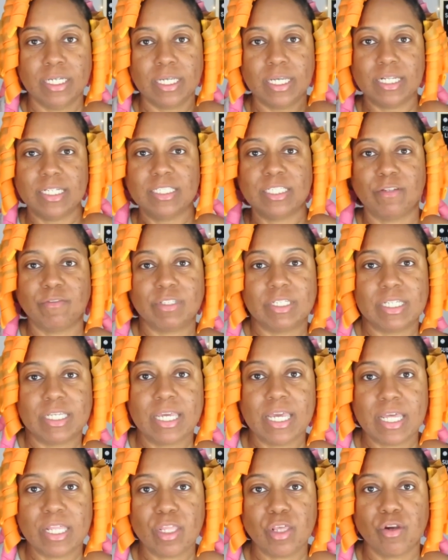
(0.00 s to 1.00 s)
get himself
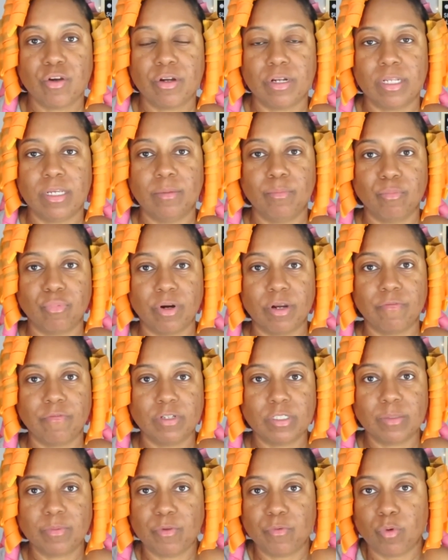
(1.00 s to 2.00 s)
together and eat
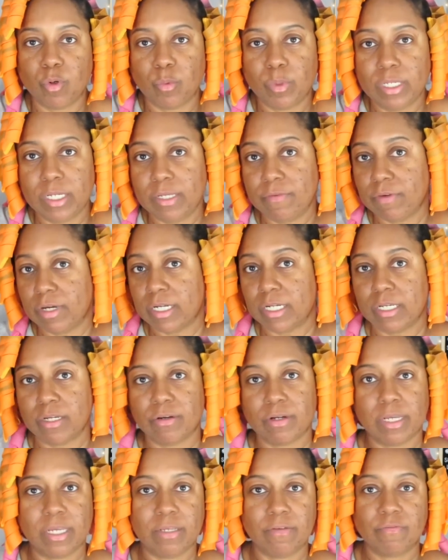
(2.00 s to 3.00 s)
breakfast before we leave out of
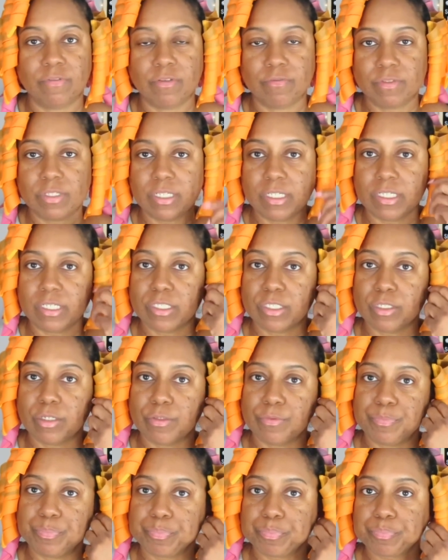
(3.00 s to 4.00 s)
here at 8.15.
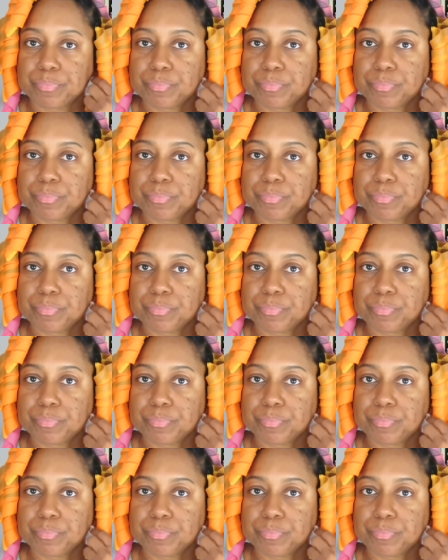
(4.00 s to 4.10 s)
So,